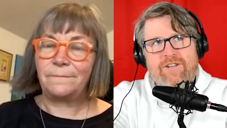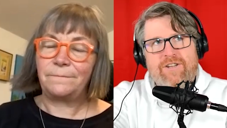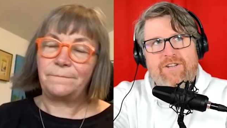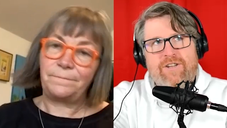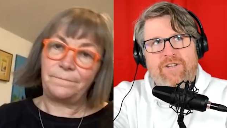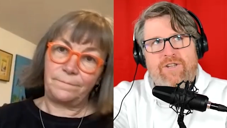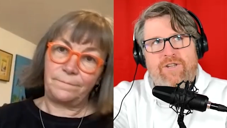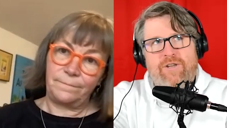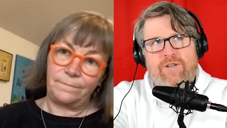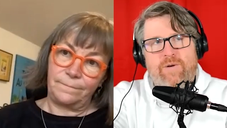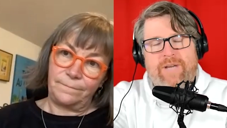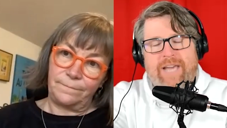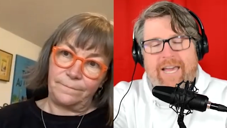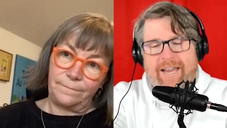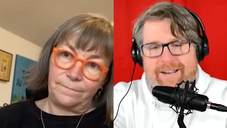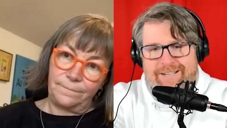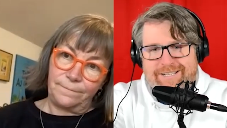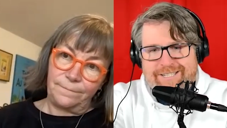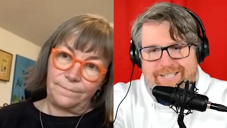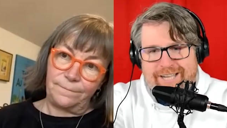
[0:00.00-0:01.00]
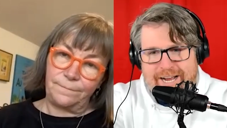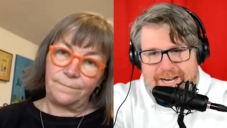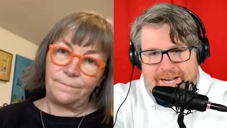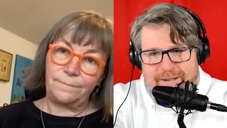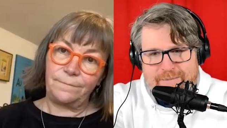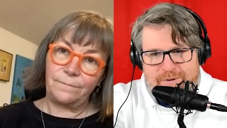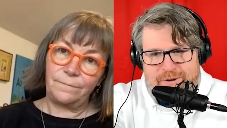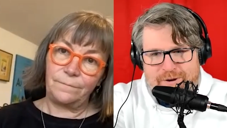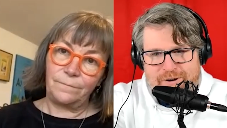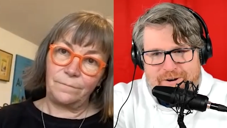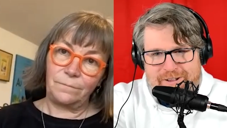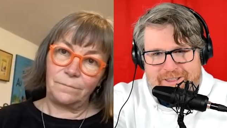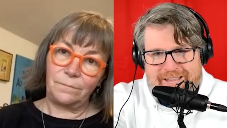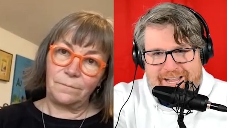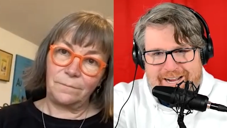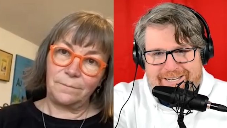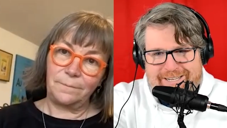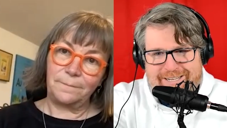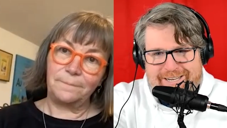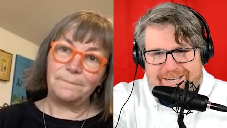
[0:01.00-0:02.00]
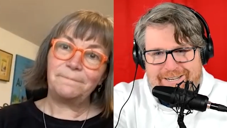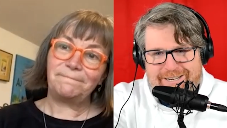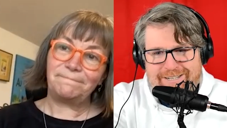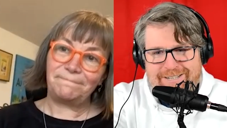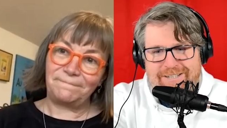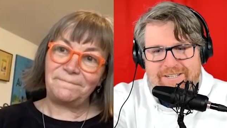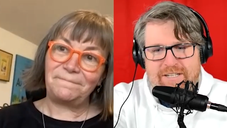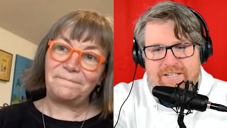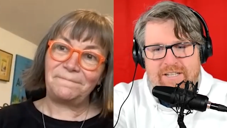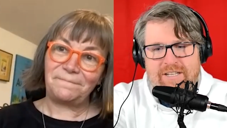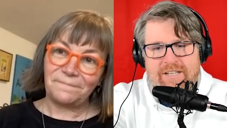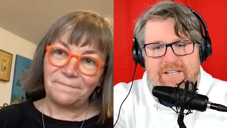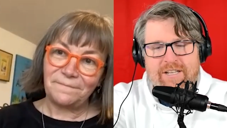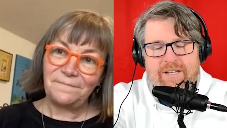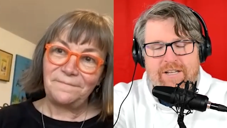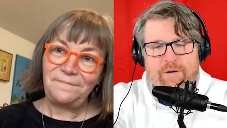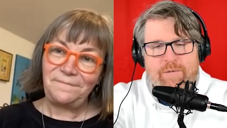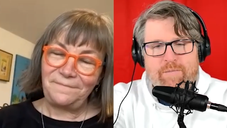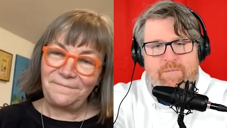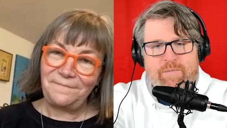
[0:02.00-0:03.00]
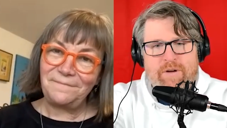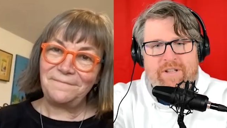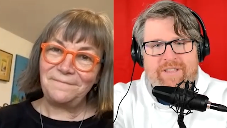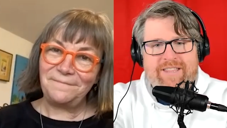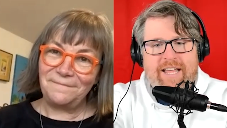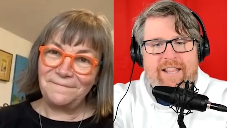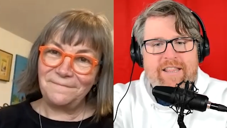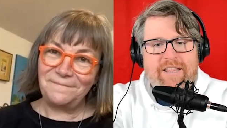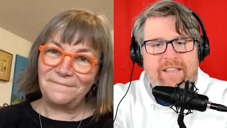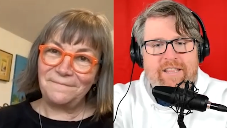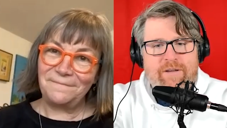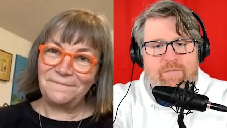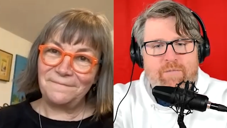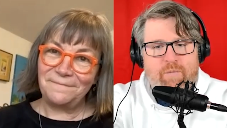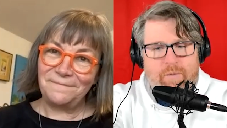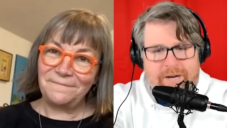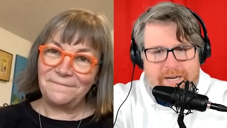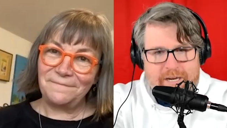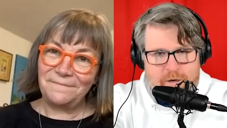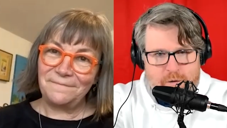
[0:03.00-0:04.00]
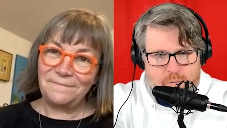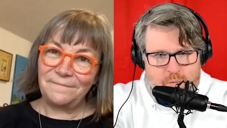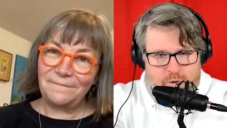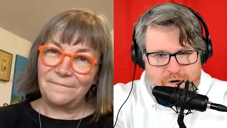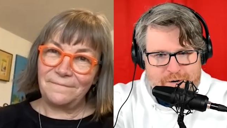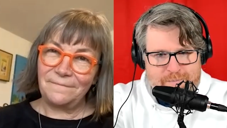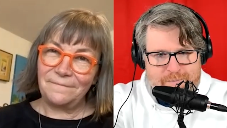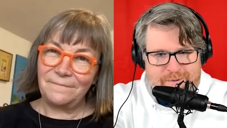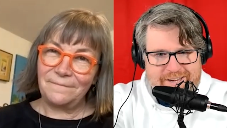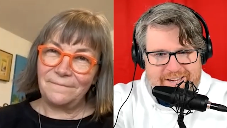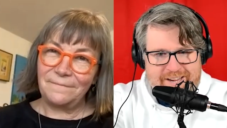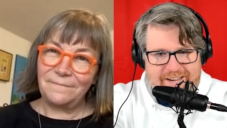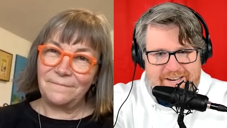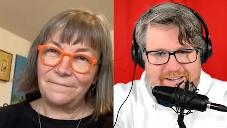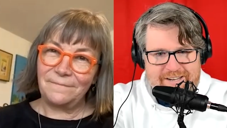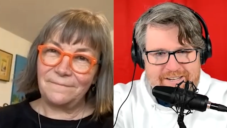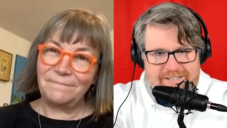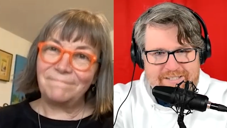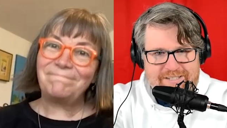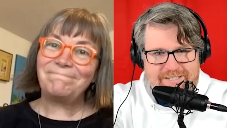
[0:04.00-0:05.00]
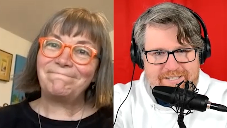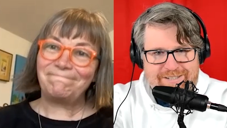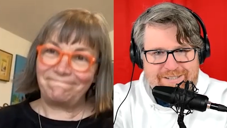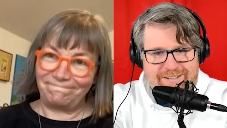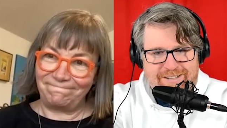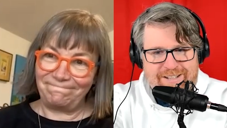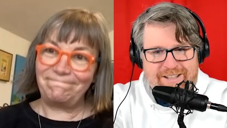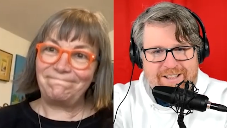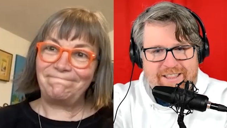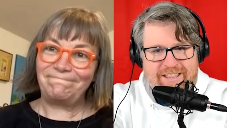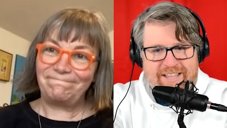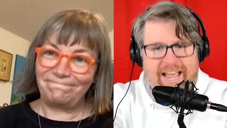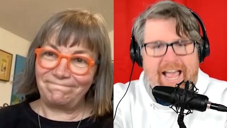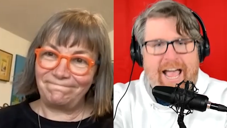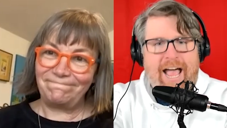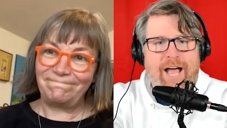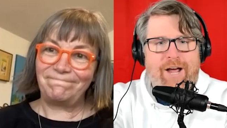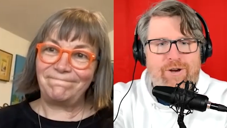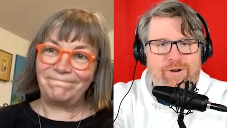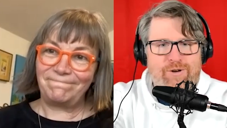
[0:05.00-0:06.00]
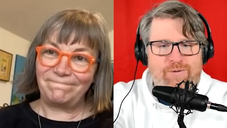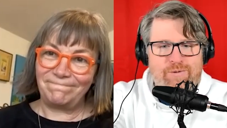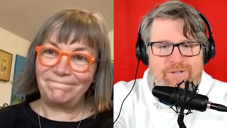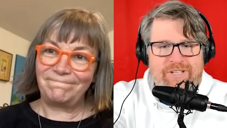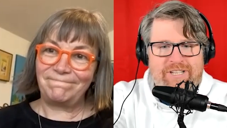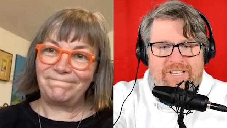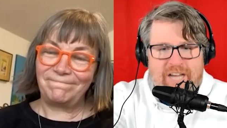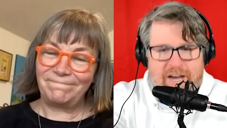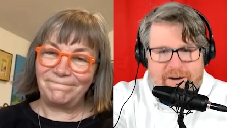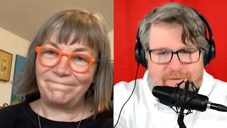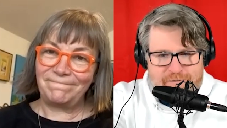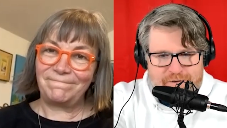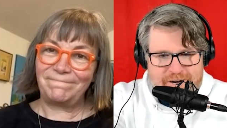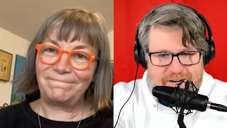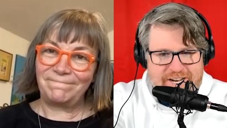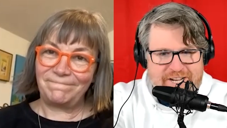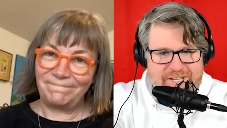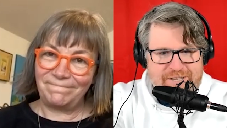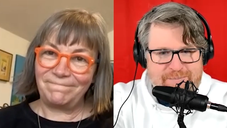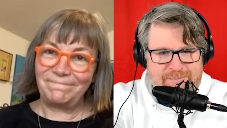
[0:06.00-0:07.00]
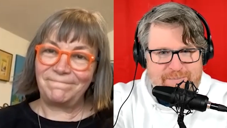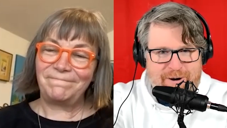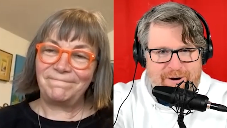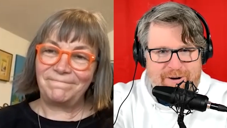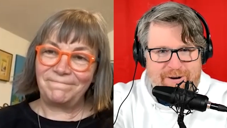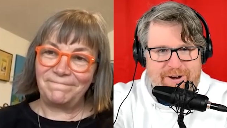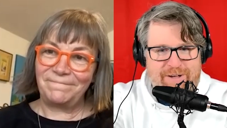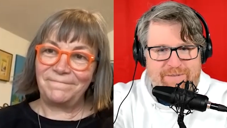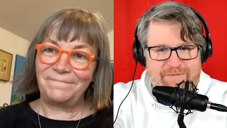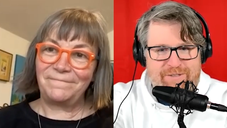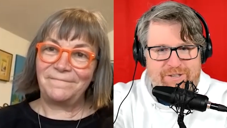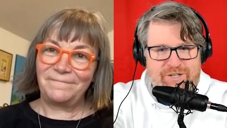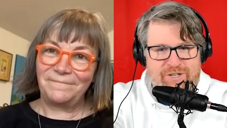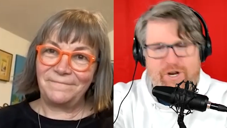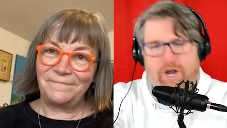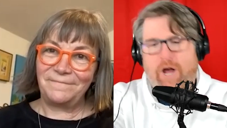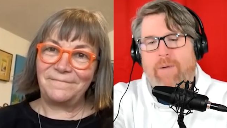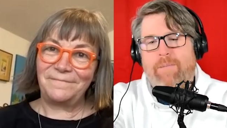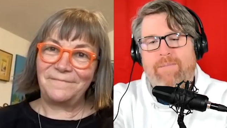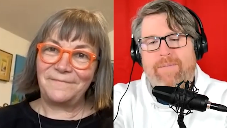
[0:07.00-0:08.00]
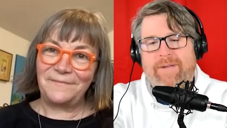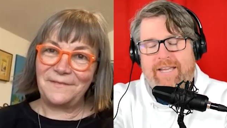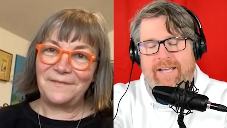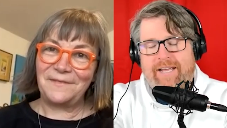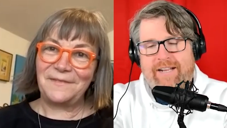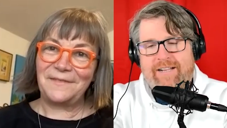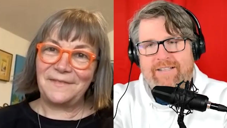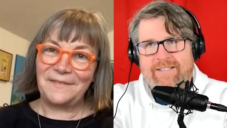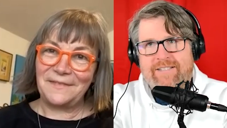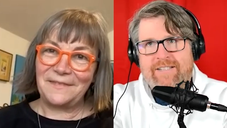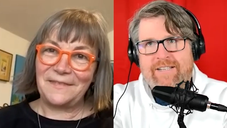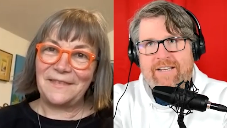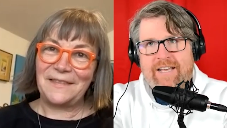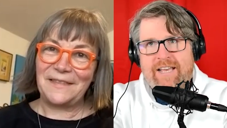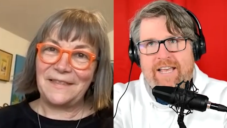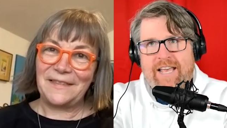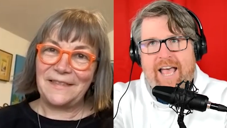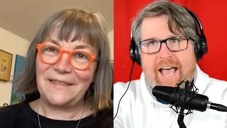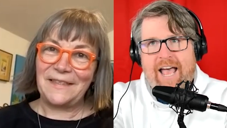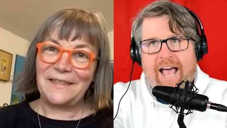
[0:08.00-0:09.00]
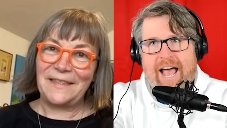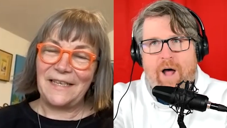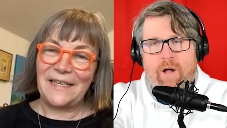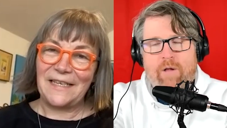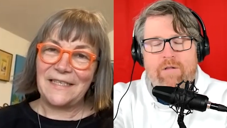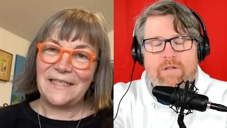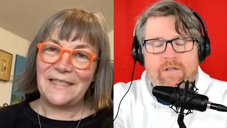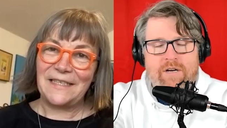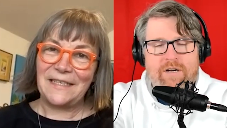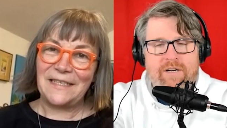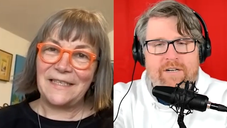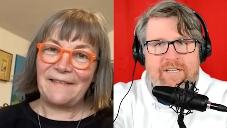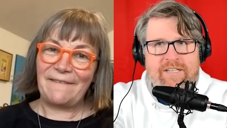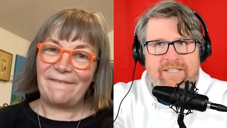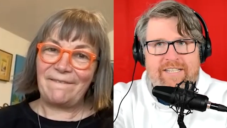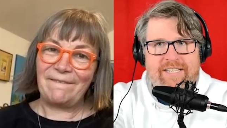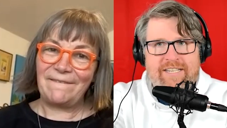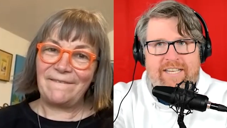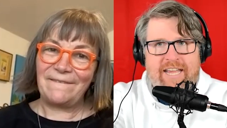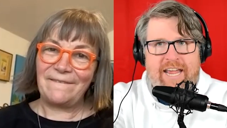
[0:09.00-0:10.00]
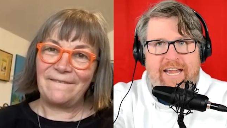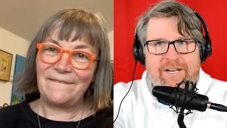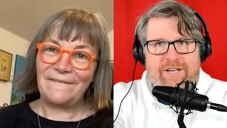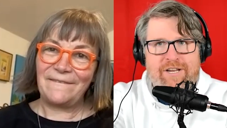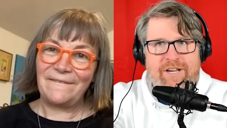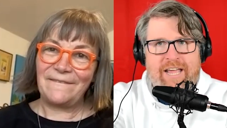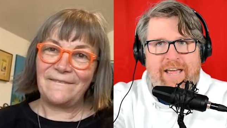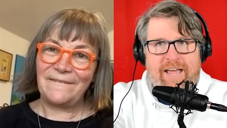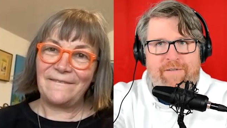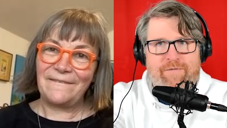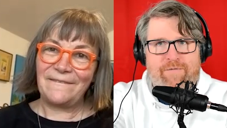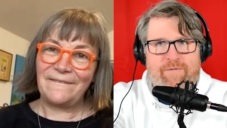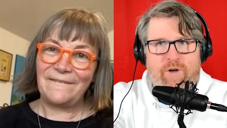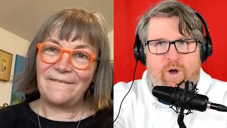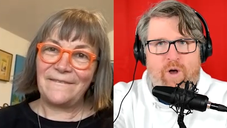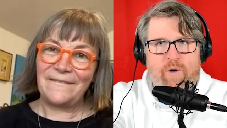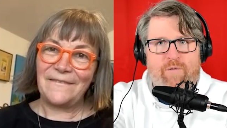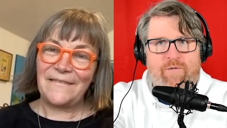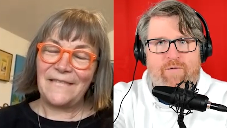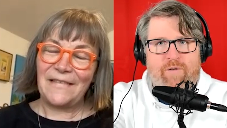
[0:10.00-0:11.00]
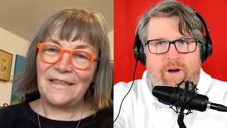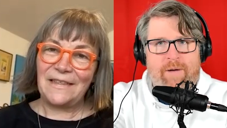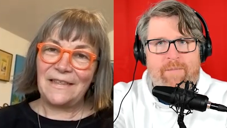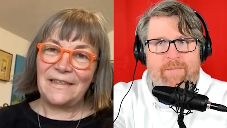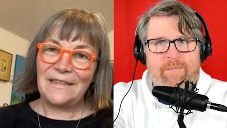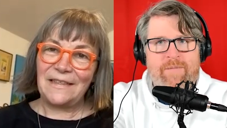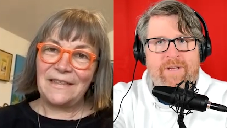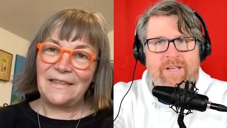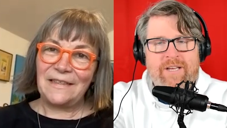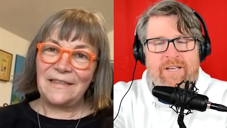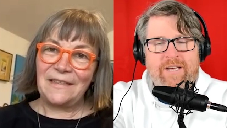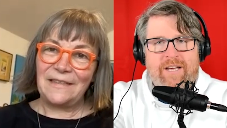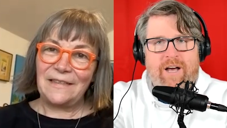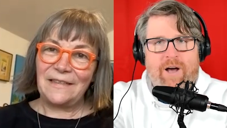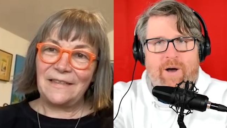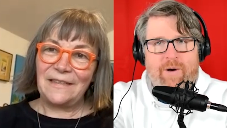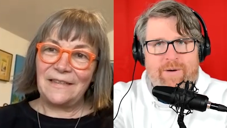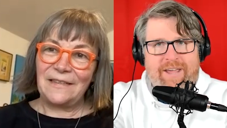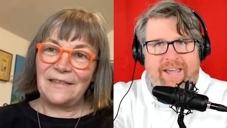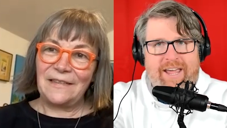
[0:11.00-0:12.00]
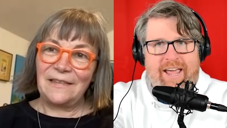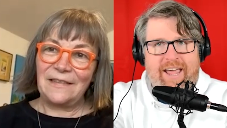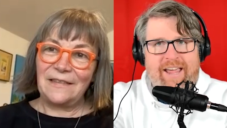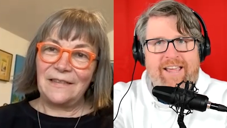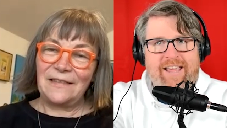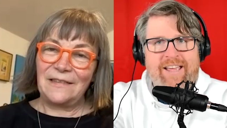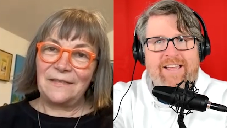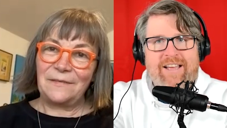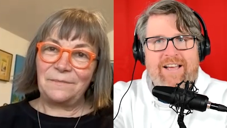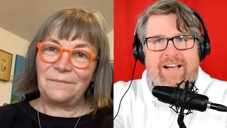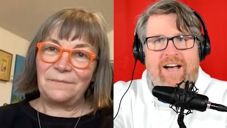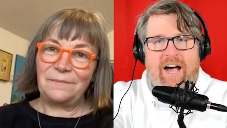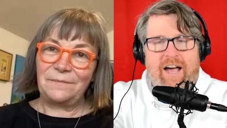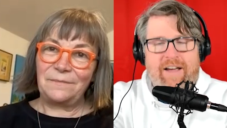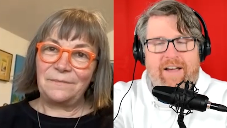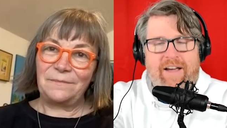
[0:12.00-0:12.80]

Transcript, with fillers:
Speaker 1: you get excited, you're elected, but then the real work begins. The actual governance part of the job begins. How yes. long does it take to get go from, okay, I've